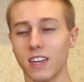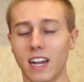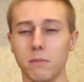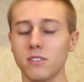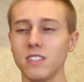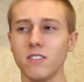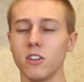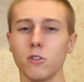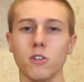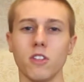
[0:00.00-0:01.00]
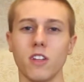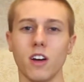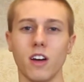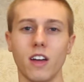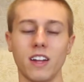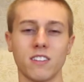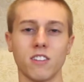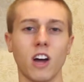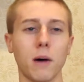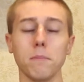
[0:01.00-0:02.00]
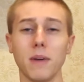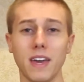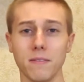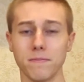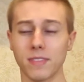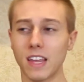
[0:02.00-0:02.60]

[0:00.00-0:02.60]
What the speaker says: And I believe it's .bit.